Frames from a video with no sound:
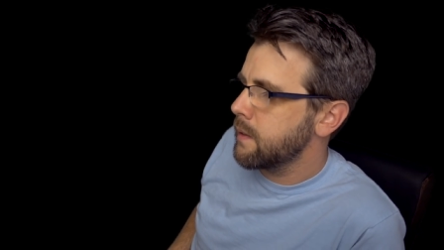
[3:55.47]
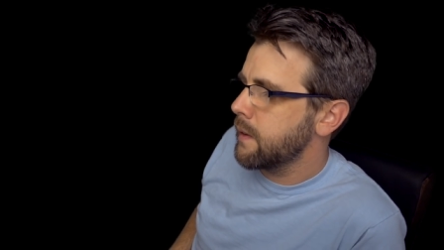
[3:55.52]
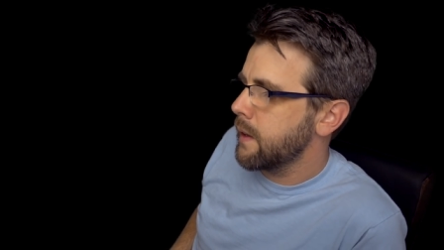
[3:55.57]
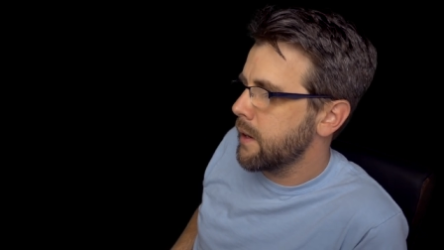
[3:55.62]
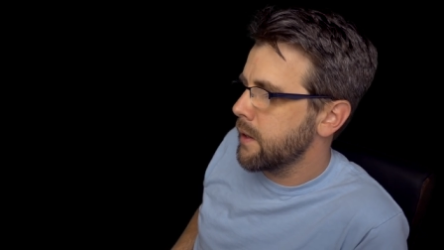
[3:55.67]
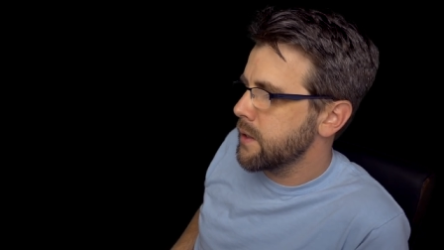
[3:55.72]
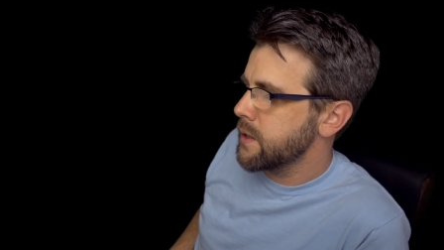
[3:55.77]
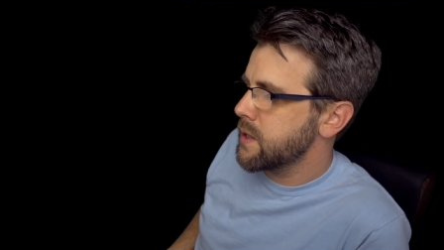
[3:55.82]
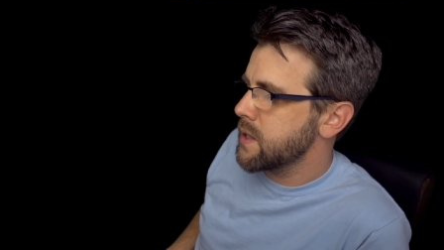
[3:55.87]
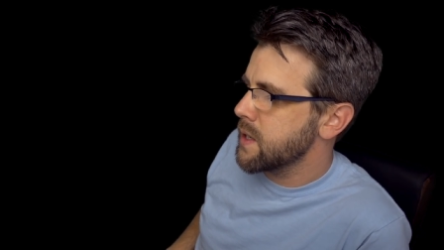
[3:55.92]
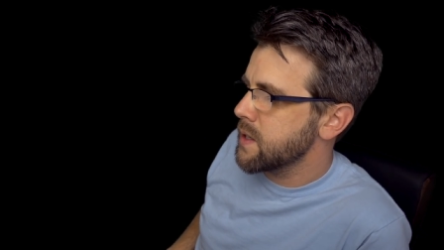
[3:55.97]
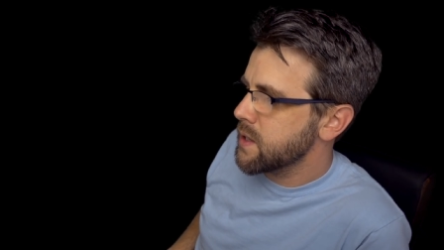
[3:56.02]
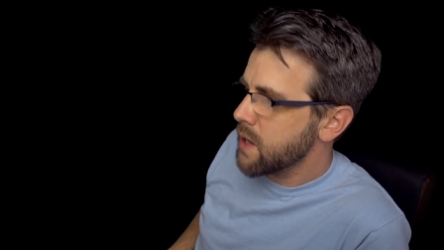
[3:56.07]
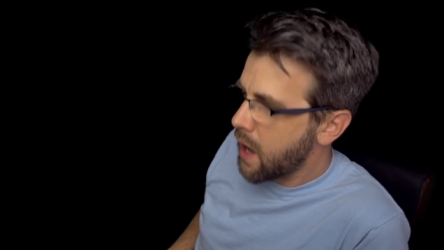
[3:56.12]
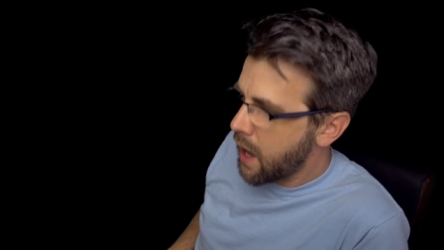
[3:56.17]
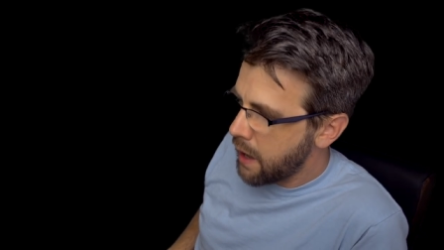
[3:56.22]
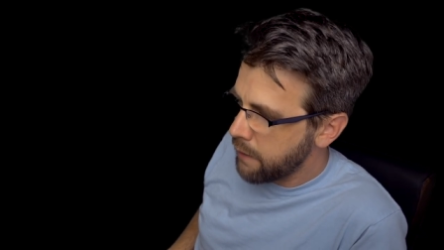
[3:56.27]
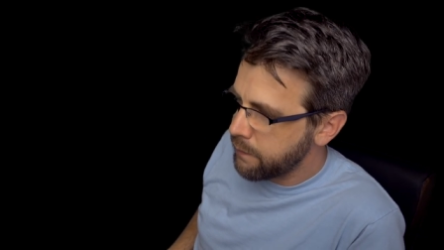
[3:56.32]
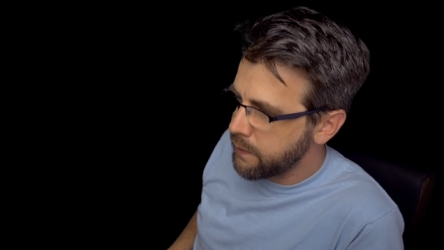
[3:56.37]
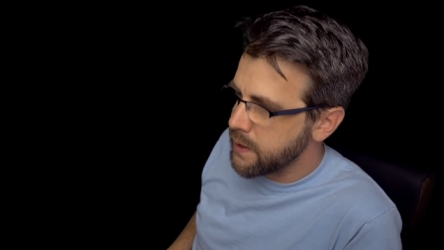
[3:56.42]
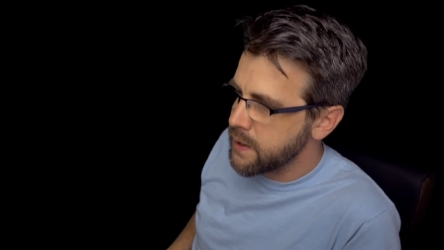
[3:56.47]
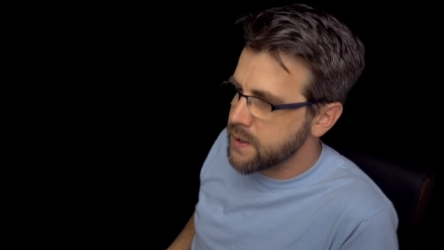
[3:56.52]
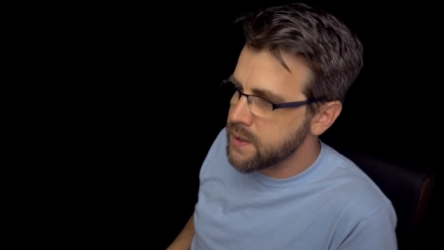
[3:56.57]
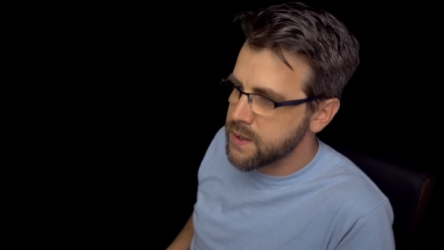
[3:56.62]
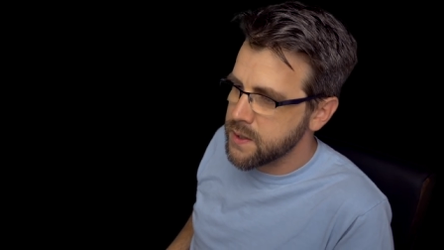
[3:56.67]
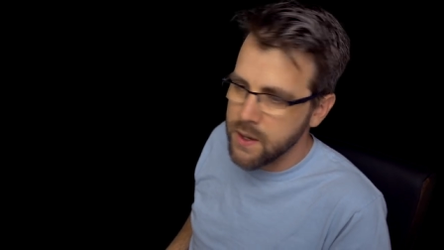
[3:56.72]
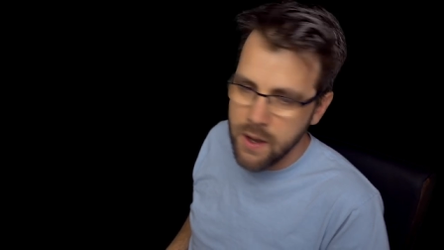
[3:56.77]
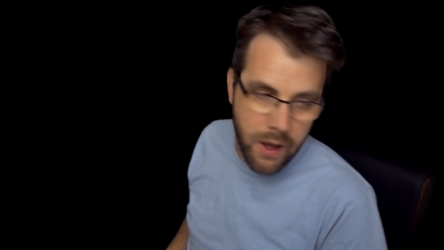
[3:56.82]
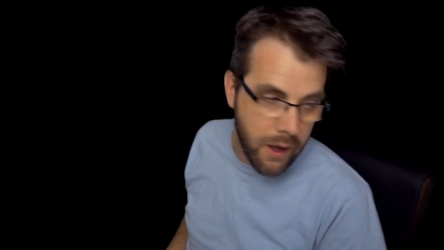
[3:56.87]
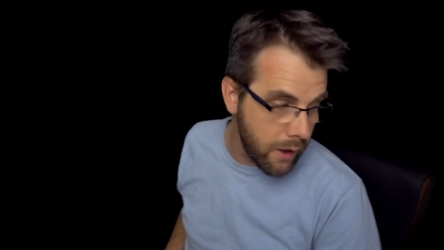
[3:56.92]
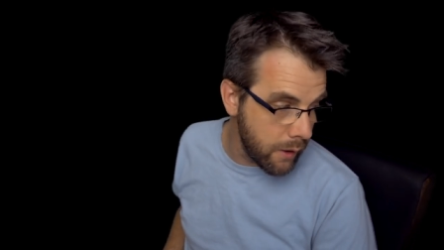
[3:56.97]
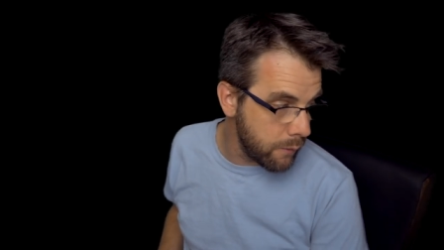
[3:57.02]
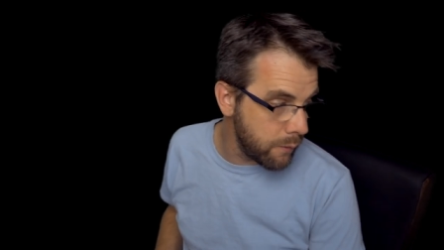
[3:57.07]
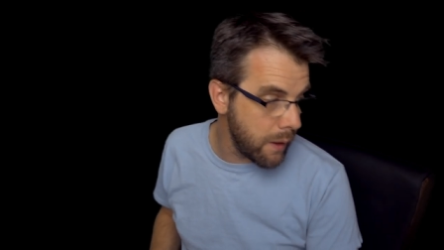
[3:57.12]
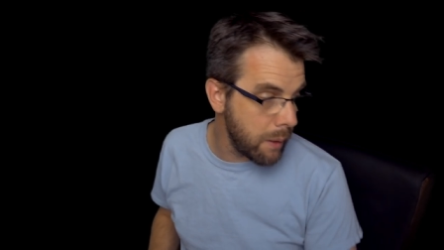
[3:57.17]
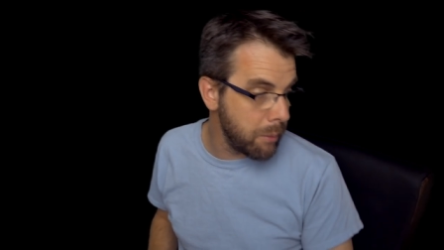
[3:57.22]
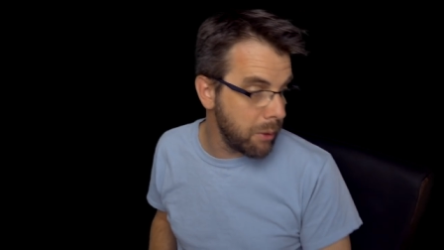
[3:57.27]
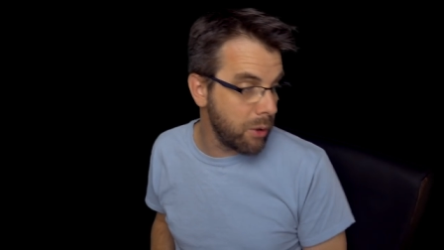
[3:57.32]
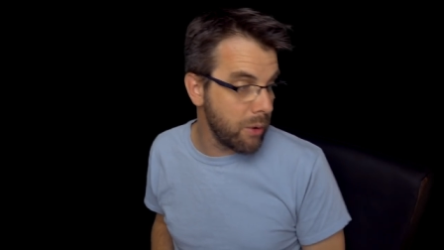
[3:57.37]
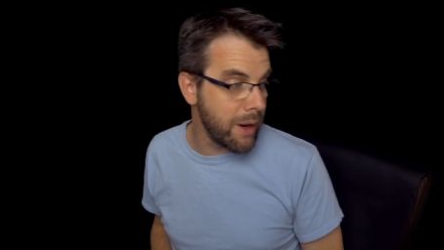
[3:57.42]
there's this Office of
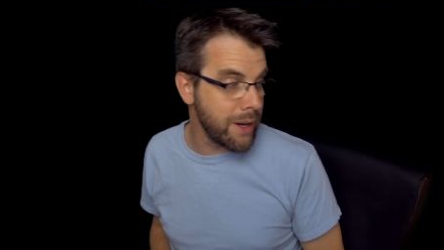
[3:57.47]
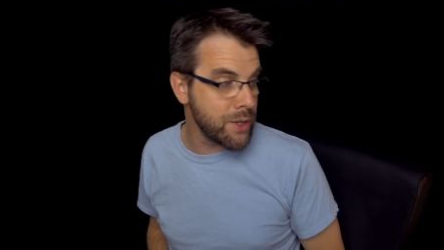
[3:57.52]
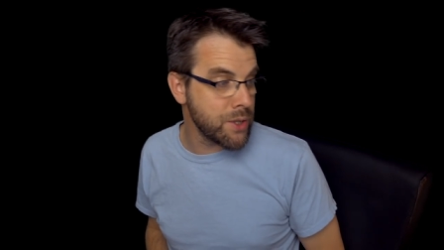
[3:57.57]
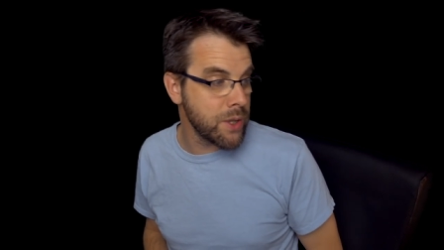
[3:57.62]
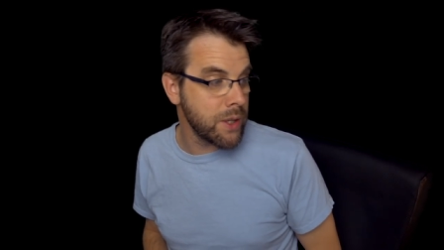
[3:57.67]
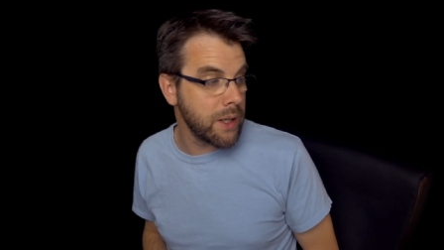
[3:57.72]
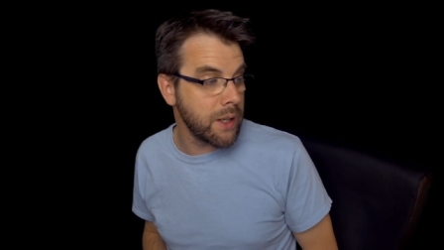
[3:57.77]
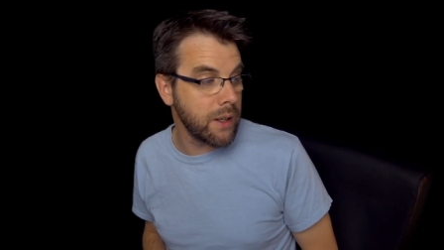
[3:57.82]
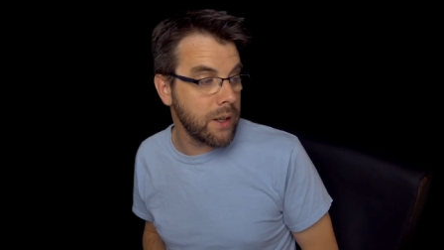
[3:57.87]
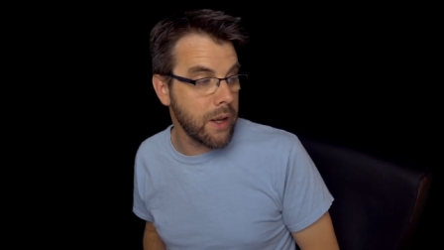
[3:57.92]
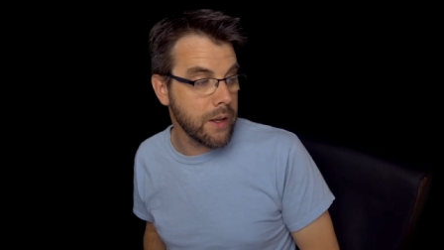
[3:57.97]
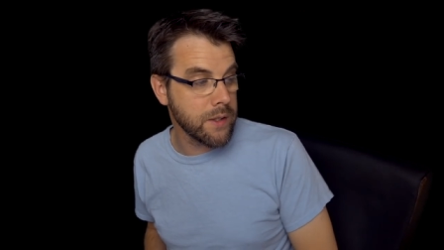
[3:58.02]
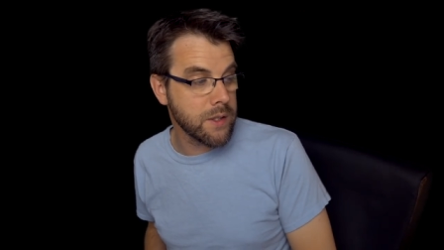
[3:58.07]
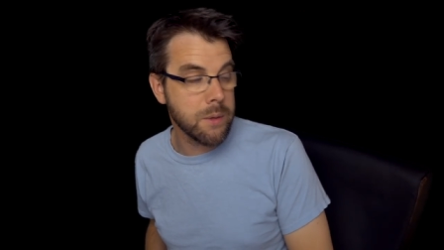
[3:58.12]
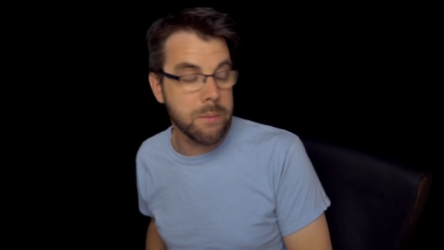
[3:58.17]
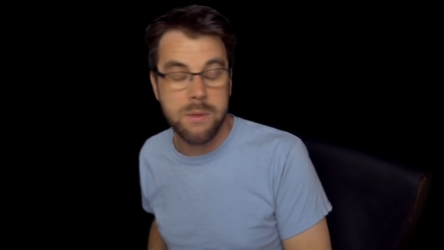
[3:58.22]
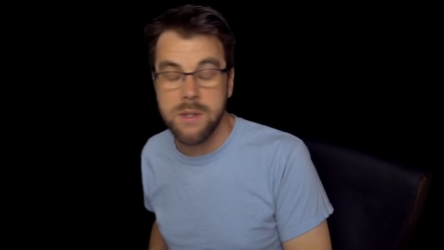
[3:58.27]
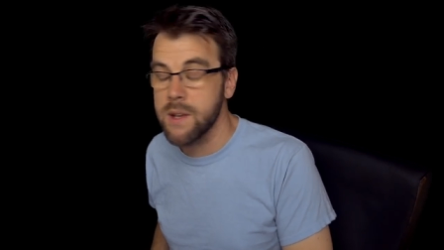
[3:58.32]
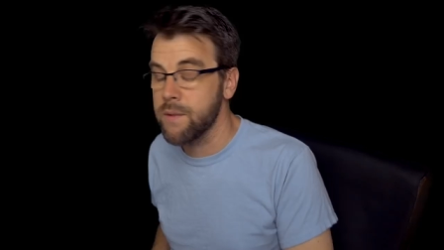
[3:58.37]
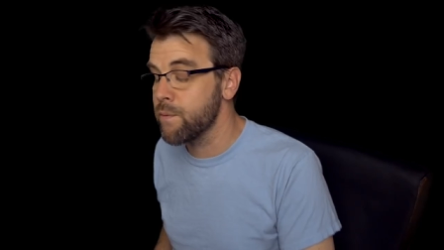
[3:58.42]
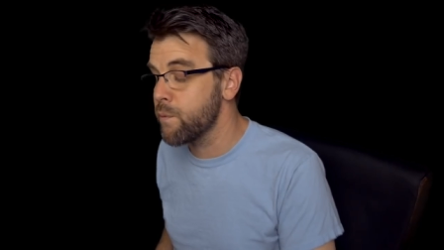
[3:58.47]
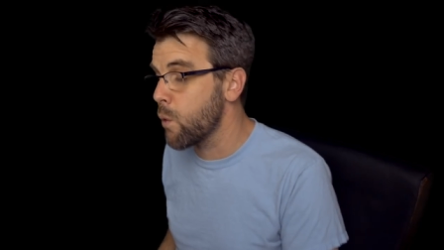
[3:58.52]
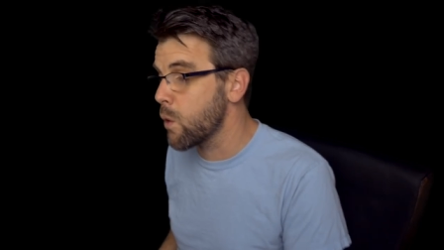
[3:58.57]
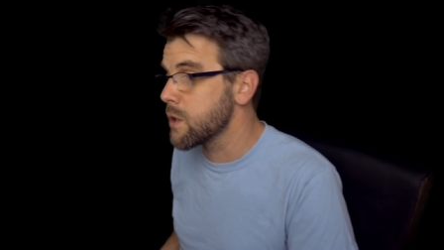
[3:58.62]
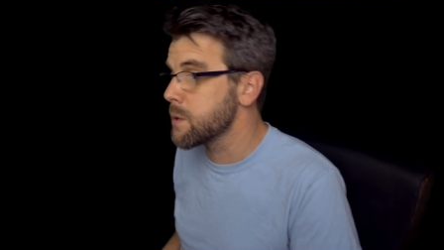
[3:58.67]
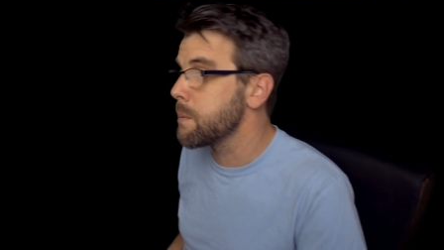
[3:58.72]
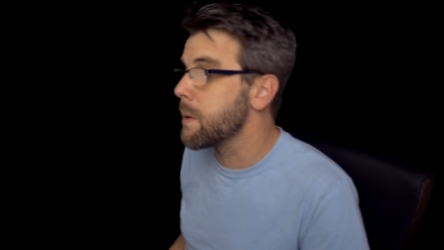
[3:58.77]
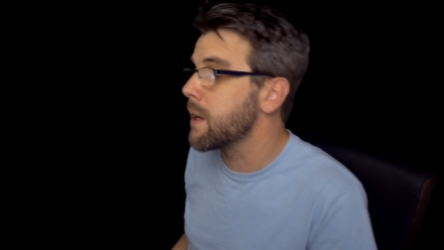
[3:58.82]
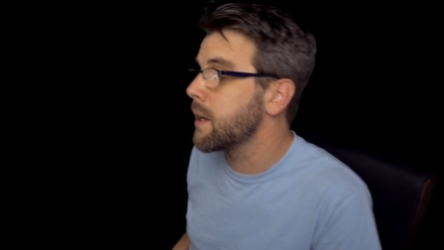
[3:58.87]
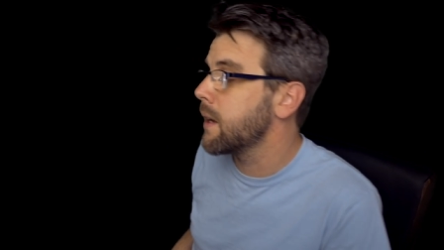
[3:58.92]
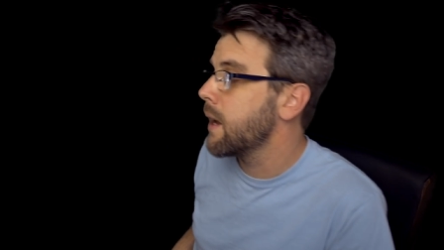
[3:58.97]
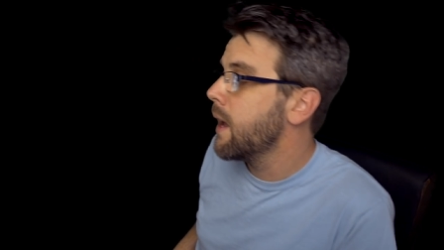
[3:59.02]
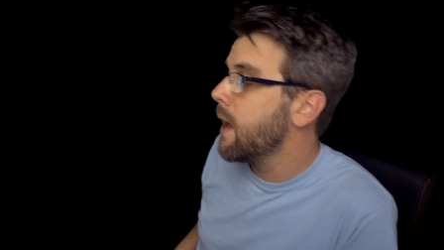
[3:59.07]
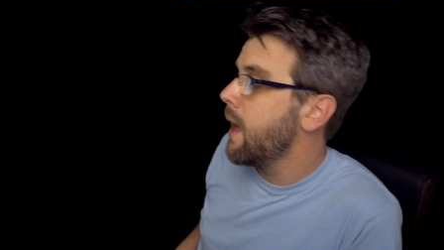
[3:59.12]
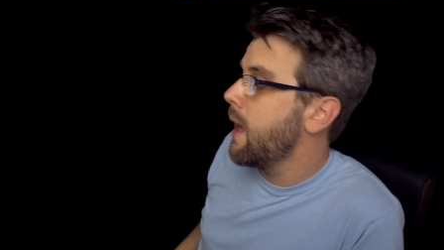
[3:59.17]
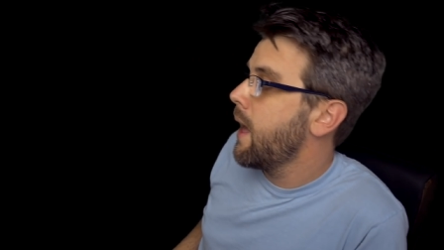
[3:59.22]
Immigration and Customs Enforcement,